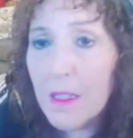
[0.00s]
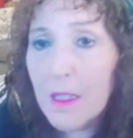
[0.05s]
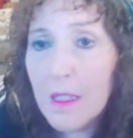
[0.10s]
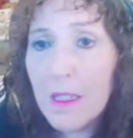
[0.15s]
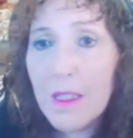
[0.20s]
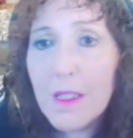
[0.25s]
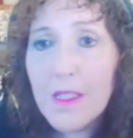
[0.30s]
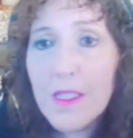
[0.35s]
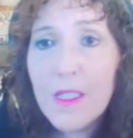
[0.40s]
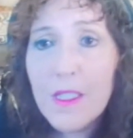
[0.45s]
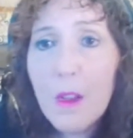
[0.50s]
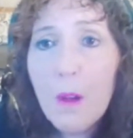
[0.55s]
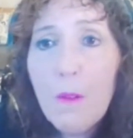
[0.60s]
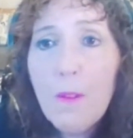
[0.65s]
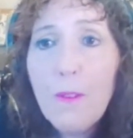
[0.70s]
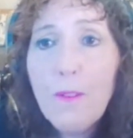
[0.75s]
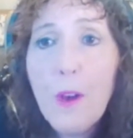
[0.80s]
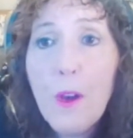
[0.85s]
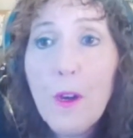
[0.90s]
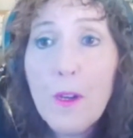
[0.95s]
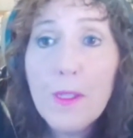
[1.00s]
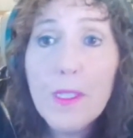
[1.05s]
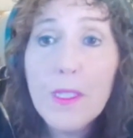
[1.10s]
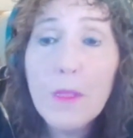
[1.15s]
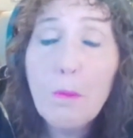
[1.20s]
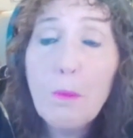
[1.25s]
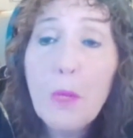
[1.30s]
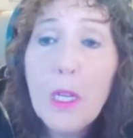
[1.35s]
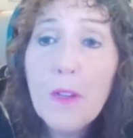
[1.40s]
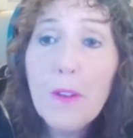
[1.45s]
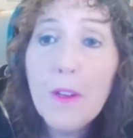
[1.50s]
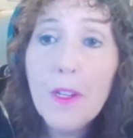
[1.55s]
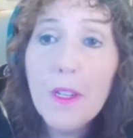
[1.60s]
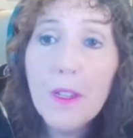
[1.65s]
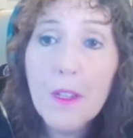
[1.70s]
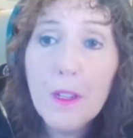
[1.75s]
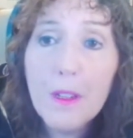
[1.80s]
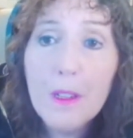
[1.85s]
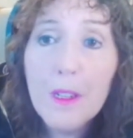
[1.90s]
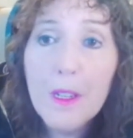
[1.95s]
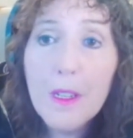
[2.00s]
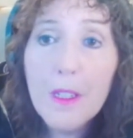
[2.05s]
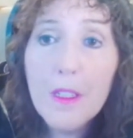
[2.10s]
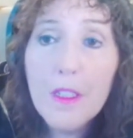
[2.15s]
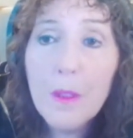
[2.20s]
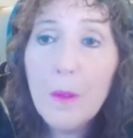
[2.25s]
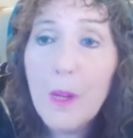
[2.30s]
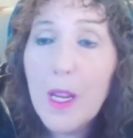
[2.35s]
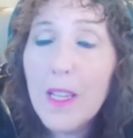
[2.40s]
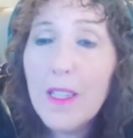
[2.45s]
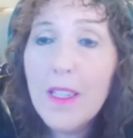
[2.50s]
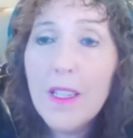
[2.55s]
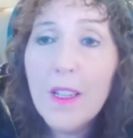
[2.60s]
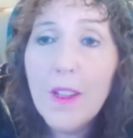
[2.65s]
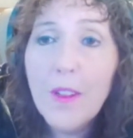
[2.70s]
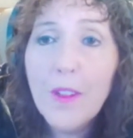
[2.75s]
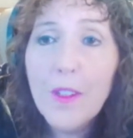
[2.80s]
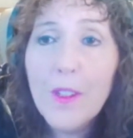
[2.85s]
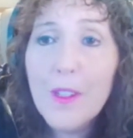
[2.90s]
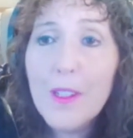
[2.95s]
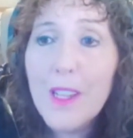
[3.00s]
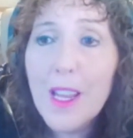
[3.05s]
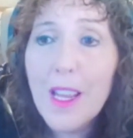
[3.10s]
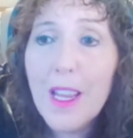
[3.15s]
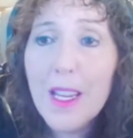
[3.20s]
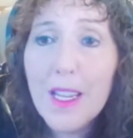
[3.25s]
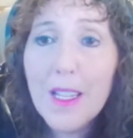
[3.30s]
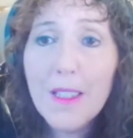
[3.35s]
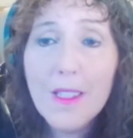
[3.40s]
is so far superior to any other diet